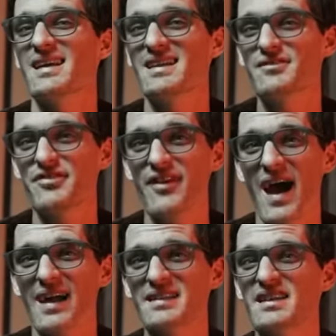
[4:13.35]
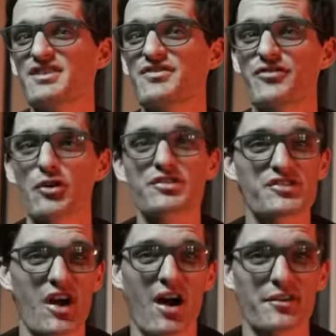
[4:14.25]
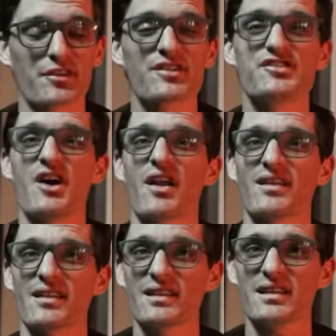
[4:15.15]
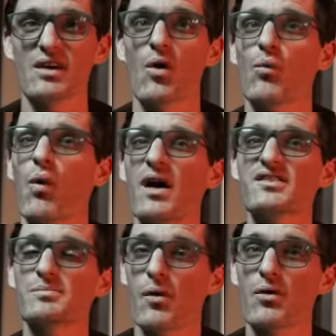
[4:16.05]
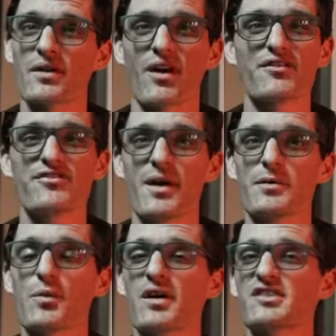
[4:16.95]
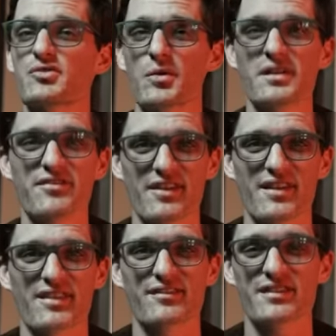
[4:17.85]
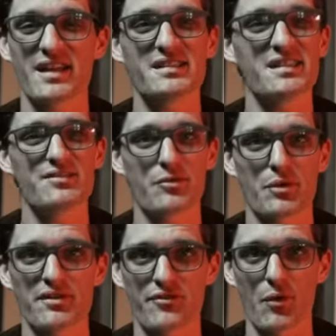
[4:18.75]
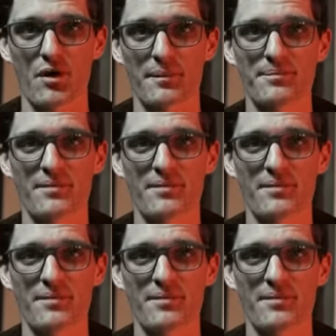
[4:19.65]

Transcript: In fact, his first daughter, Donna Lee, was born on February 25th of 1944.